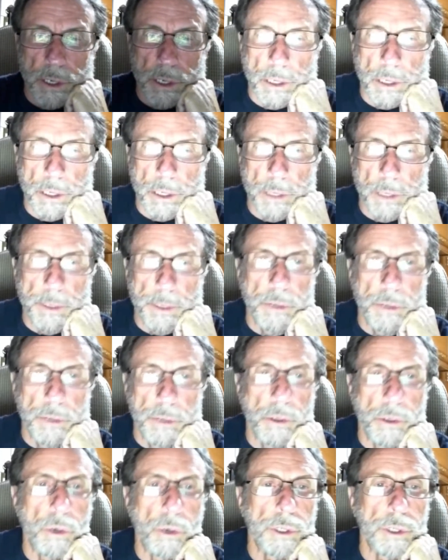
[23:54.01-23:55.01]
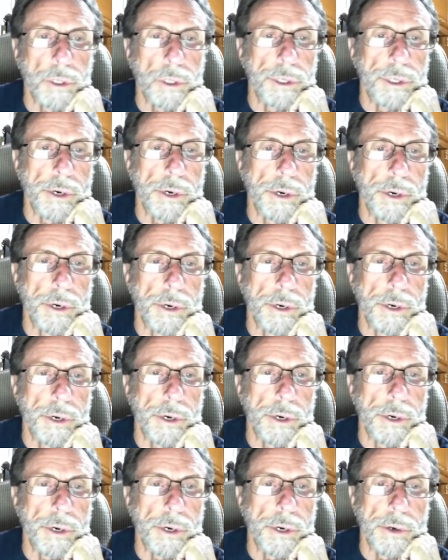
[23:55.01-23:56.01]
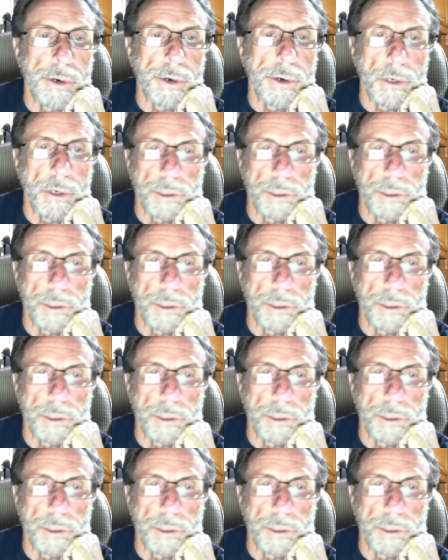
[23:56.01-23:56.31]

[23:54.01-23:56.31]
I'm going to do a quick share here. I'll show you.